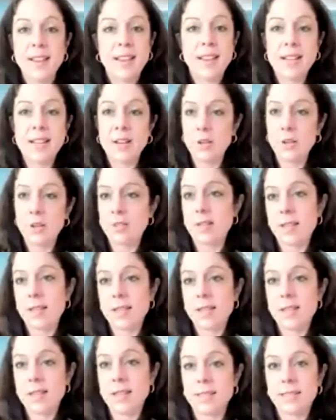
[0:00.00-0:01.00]
It looks like
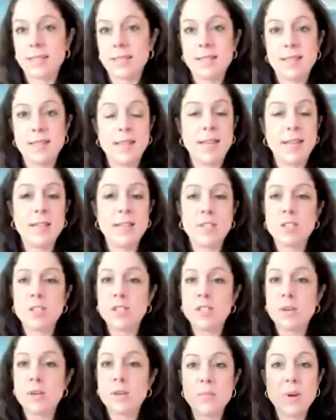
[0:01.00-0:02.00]
this. It is
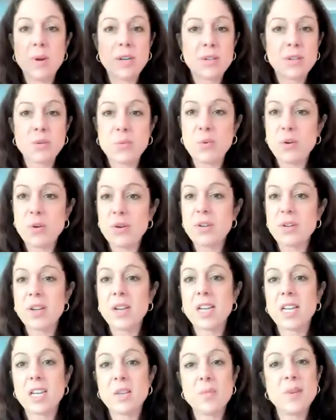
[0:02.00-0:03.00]
just a bunch of Word
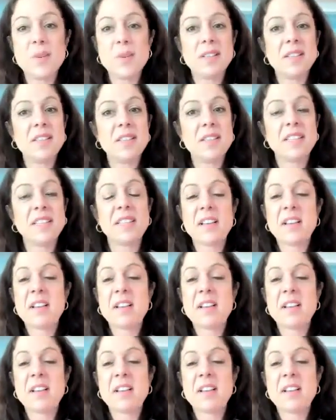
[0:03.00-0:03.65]
documents.